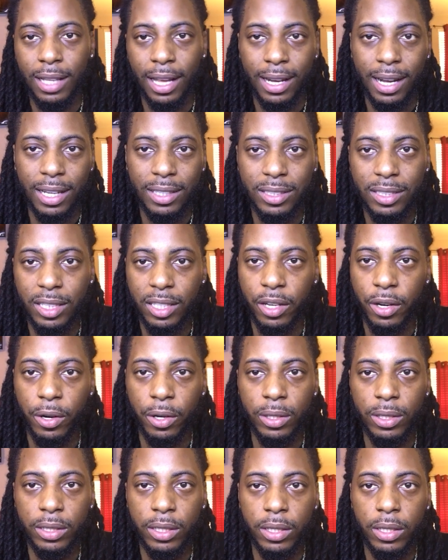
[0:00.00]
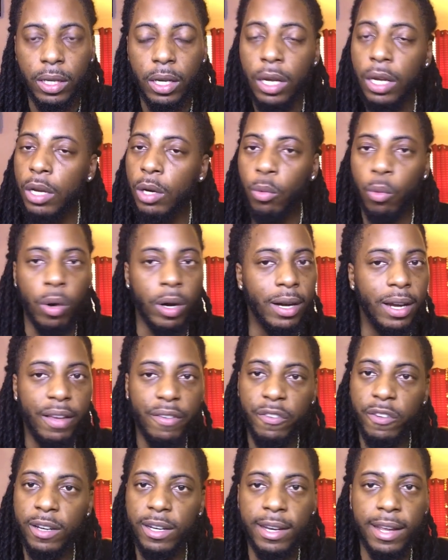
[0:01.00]
Like I said earlier, we're
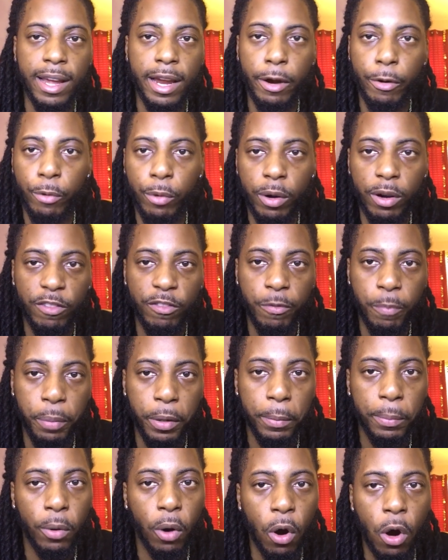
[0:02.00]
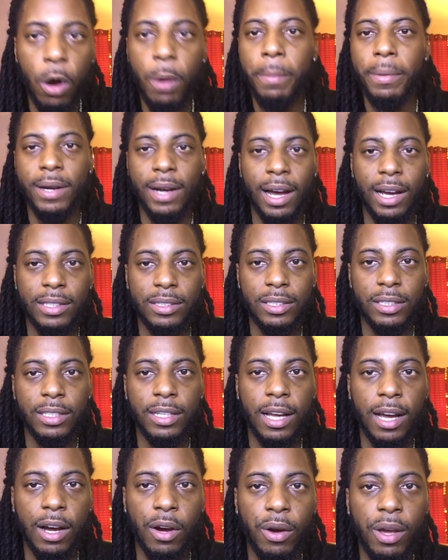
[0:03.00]
living in the era of people harmonizing
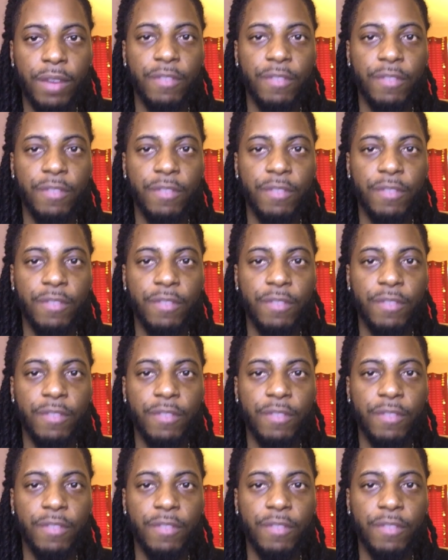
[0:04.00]
now.